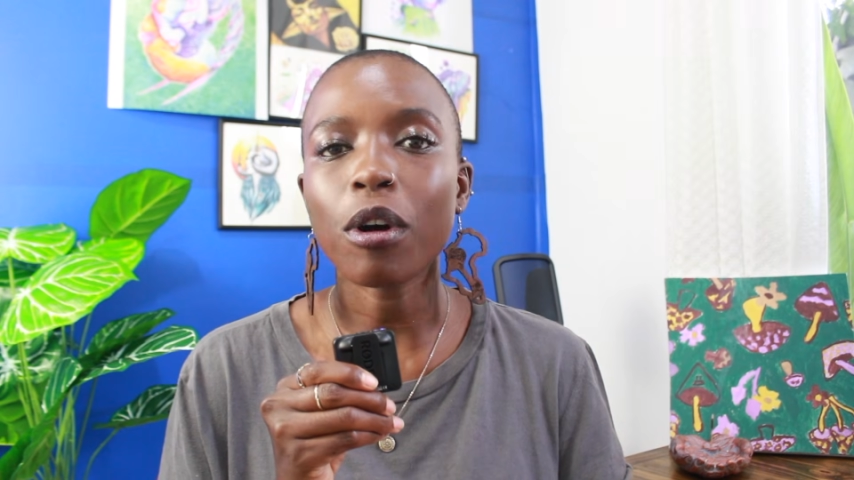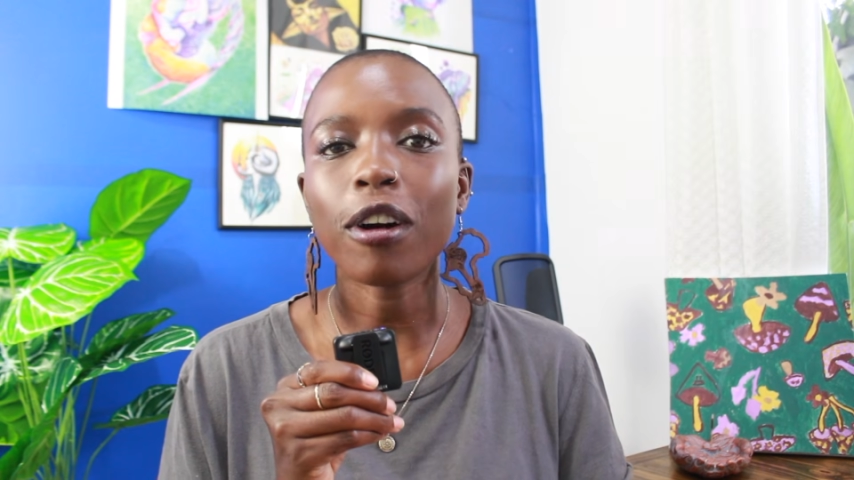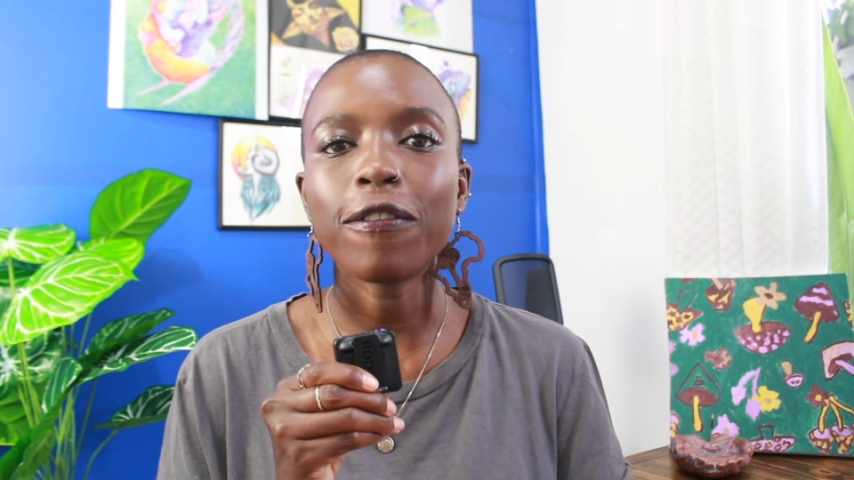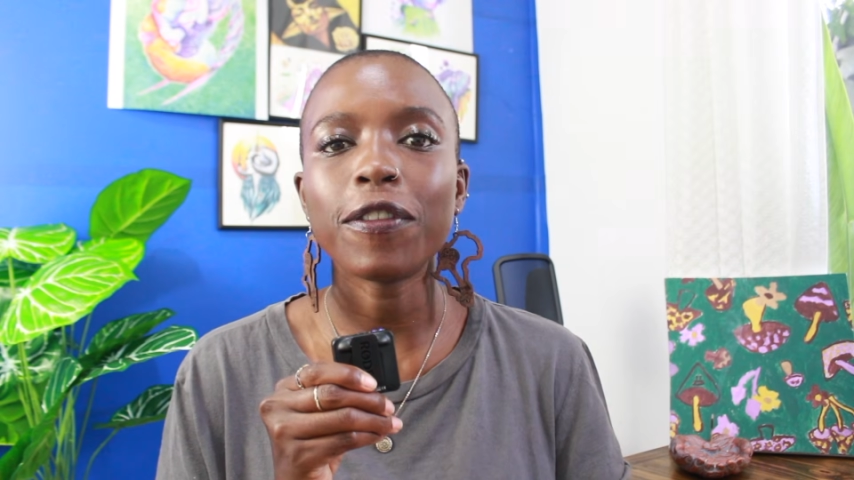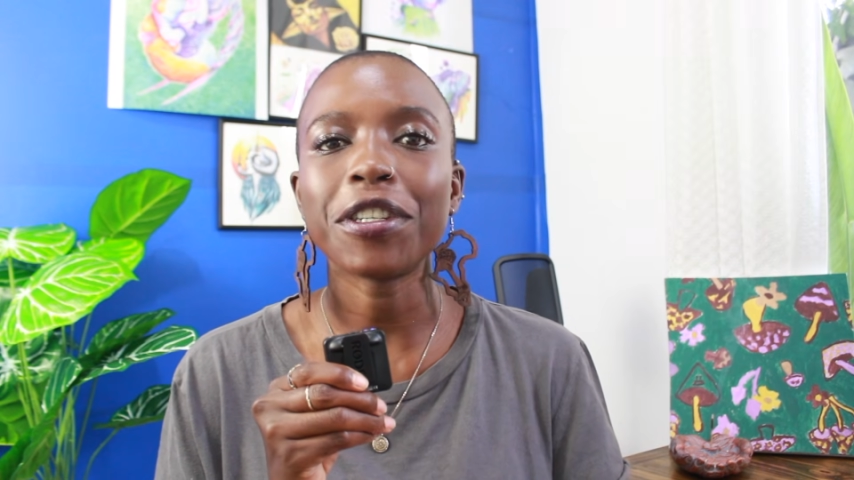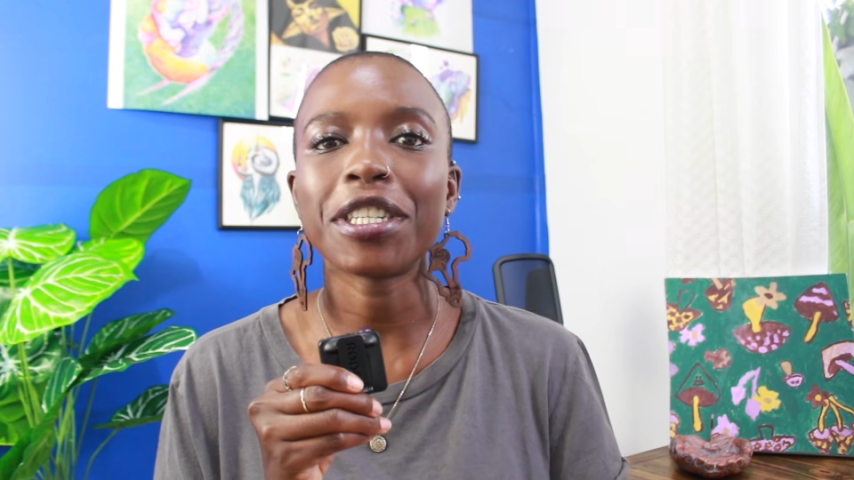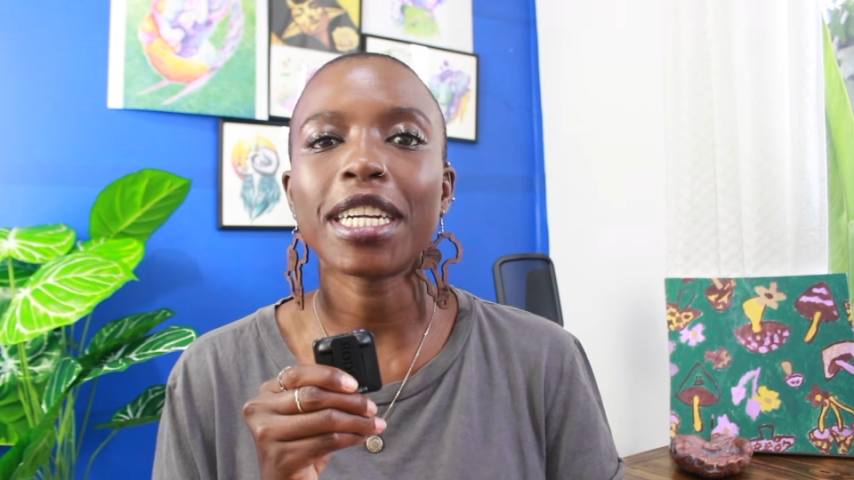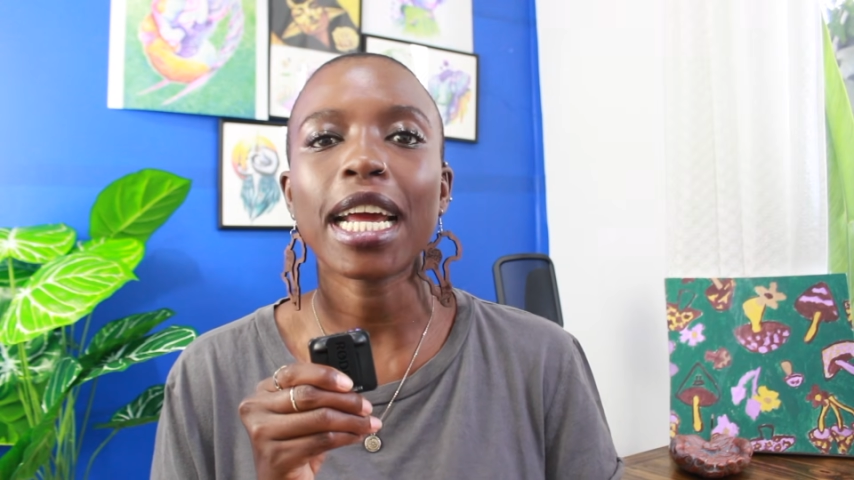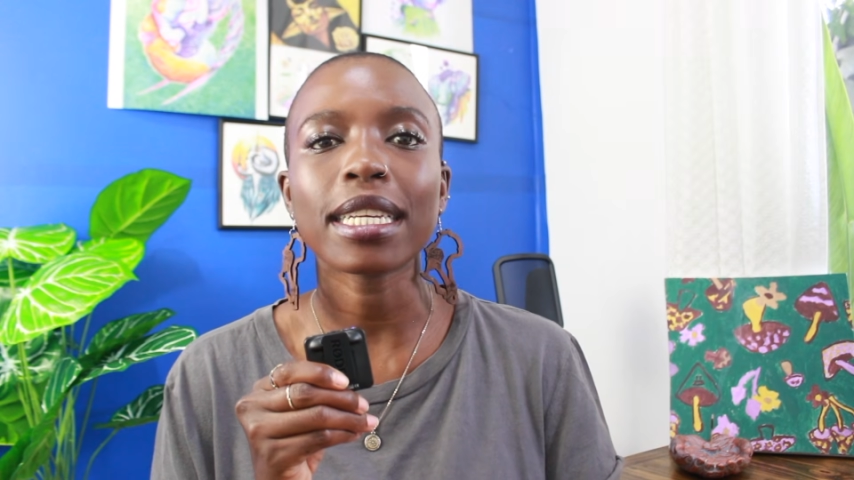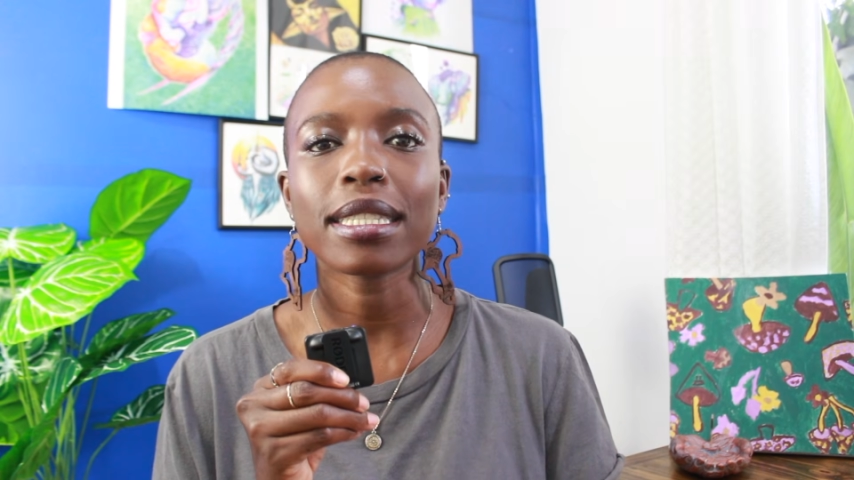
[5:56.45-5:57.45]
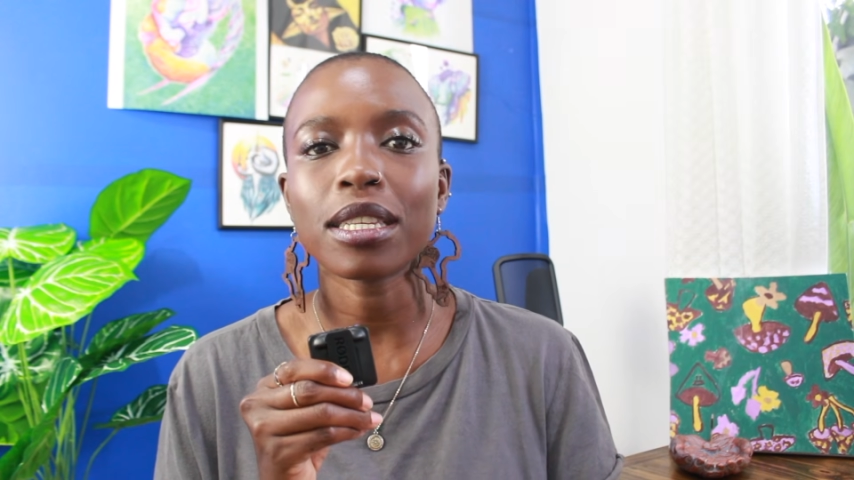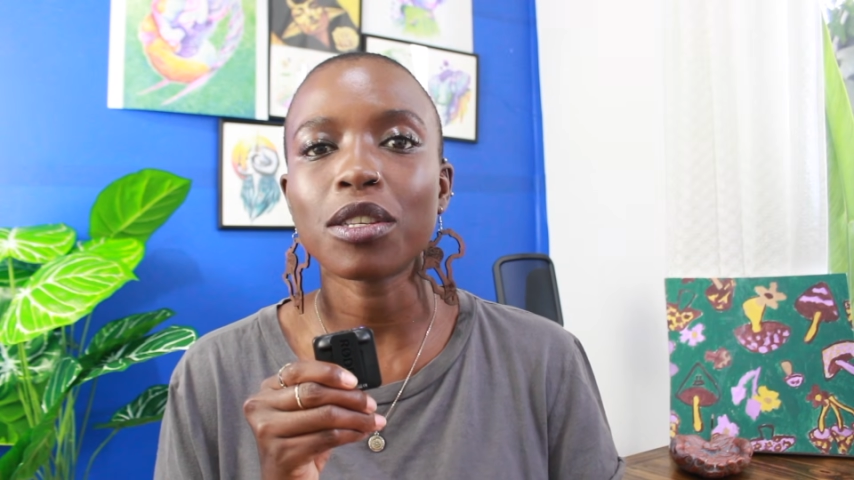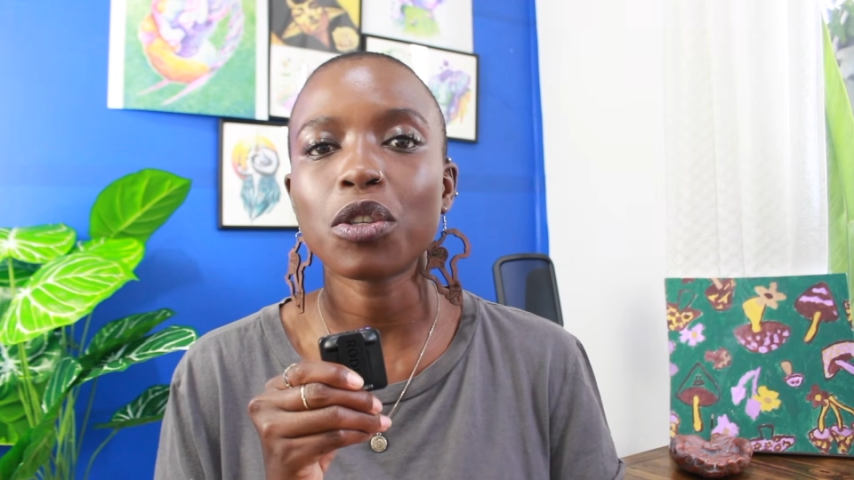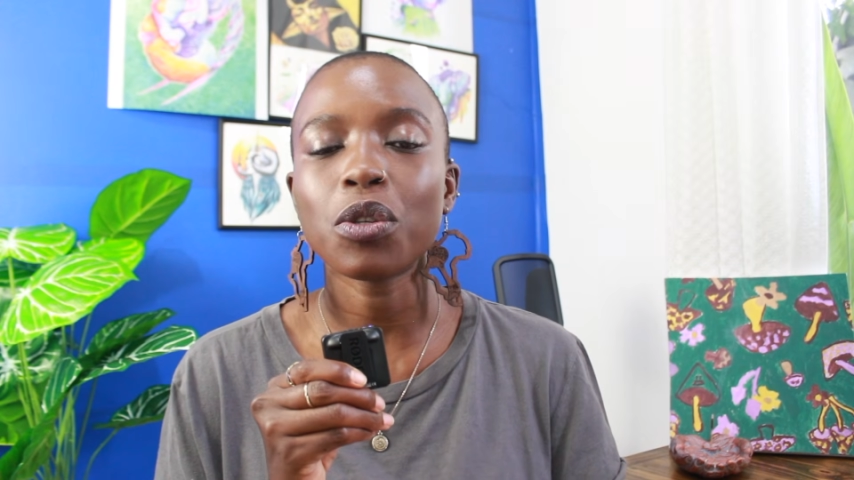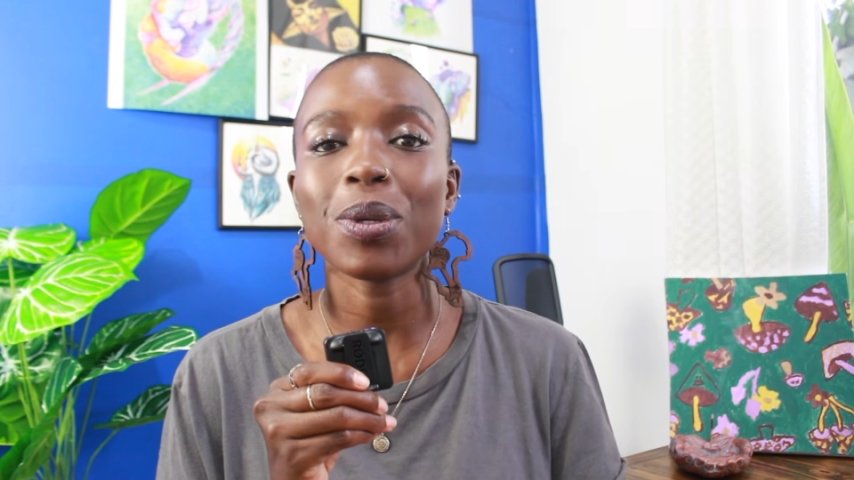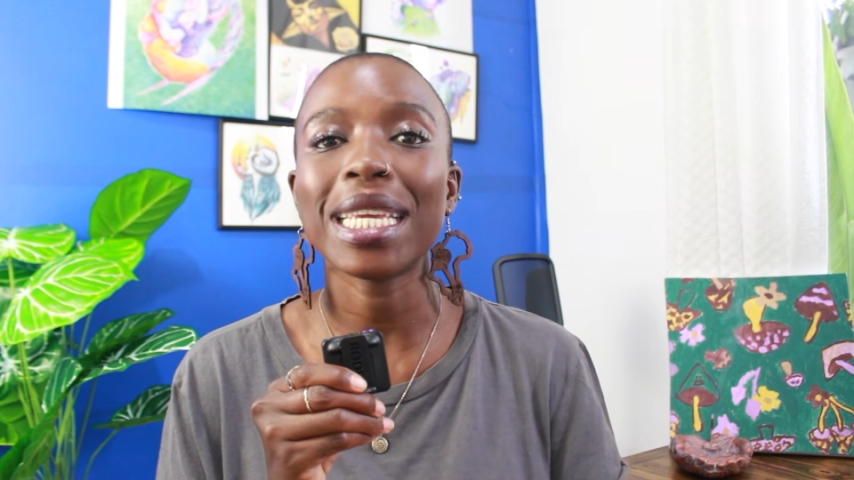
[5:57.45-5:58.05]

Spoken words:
offer access to